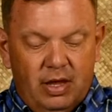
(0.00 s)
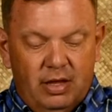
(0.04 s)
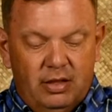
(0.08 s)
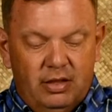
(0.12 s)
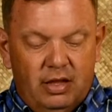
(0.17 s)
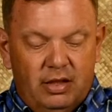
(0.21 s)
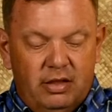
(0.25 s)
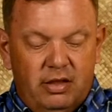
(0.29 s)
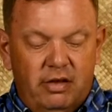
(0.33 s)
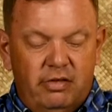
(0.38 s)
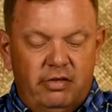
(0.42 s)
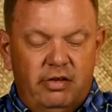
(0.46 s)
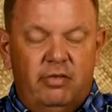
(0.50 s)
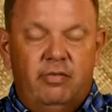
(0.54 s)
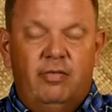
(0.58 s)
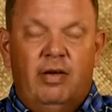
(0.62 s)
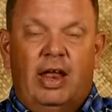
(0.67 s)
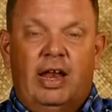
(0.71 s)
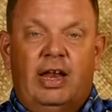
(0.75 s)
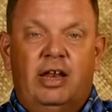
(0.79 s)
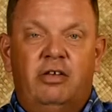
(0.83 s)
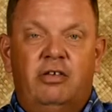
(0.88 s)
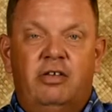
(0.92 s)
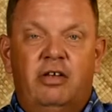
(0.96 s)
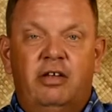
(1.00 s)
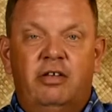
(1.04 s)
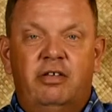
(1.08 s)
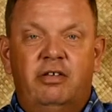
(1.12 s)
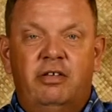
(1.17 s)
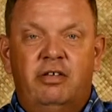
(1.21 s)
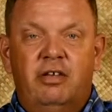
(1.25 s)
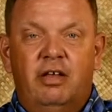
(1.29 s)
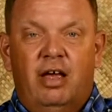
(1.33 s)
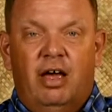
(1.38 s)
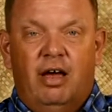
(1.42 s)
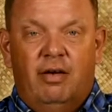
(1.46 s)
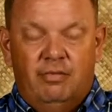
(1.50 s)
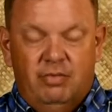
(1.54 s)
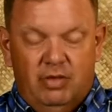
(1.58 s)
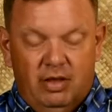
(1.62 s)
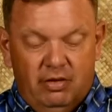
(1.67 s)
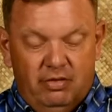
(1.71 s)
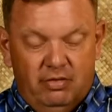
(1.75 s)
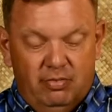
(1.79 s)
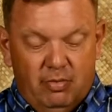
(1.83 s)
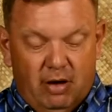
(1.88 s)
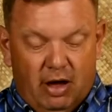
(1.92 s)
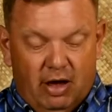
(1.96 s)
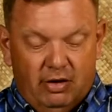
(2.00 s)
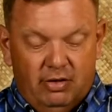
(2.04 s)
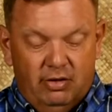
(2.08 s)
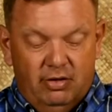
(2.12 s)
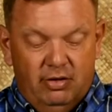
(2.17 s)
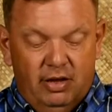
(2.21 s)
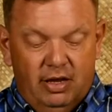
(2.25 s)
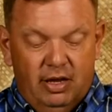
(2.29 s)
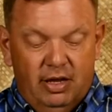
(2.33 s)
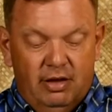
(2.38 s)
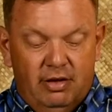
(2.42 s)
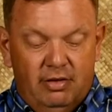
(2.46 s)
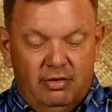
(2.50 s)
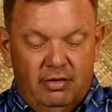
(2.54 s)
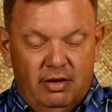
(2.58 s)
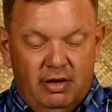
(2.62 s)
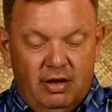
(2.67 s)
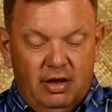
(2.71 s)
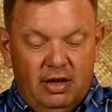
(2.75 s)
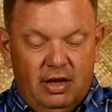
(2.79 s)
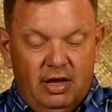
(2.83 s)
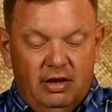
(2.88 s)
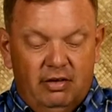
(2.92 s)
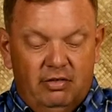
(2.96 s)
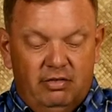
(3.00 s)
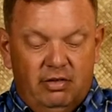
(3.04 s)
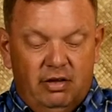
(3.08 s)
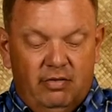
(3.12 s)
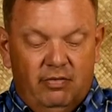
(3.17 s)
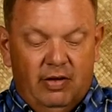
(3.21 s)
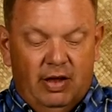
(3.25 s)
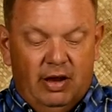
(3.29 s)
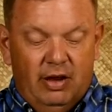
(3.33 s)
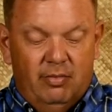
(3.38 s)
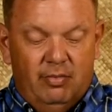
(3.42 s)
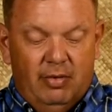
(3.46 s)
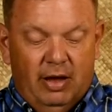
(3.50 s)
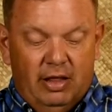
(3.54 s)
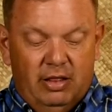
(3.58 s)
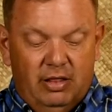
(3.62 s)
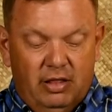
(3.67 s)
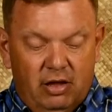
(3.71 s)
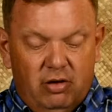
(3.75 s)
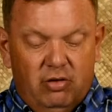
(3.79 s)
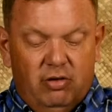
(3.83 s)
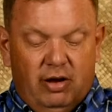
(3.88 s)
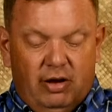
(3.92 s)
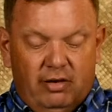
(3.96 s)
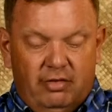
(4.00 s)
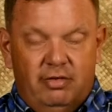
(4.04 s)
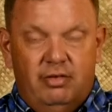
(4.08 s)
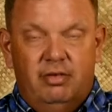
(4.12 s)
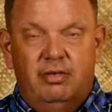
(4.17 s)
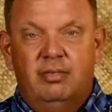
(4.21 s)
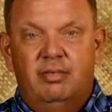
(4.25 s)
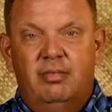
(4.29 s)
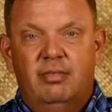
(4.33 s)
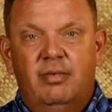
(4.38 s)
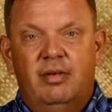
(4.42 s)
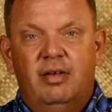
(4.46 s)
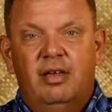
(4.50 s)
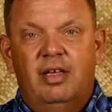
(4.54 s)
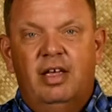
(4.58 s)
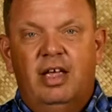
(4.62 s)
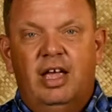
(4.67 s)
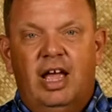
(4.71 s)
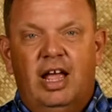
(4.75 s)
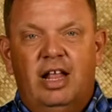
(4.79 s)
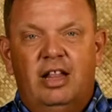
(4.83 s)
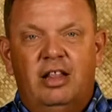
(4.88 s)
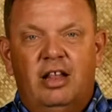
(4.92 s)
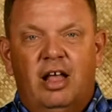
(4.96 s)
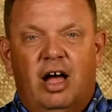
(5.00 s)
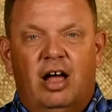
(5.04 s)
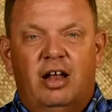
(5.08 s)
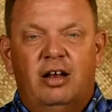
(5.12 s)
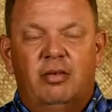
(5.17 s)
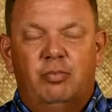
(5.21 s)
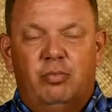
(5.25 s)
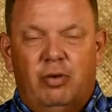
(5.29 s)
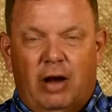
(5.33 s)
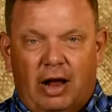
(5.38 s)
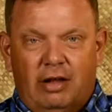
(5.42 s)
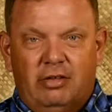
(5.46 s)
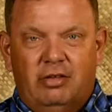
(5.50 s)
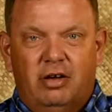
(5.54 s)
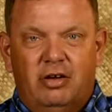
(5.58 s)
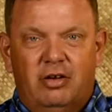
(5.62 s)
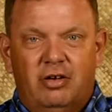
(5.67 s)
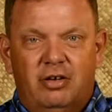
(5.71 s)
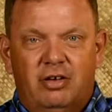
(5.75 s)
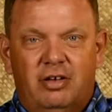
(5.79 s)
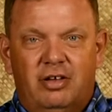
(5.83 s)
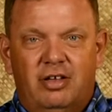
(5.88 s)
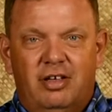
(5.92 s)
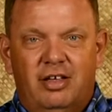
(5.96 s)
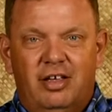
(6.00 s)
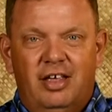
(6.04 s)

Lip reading: The disadvantages of this model is it's developed by theorists and not practical.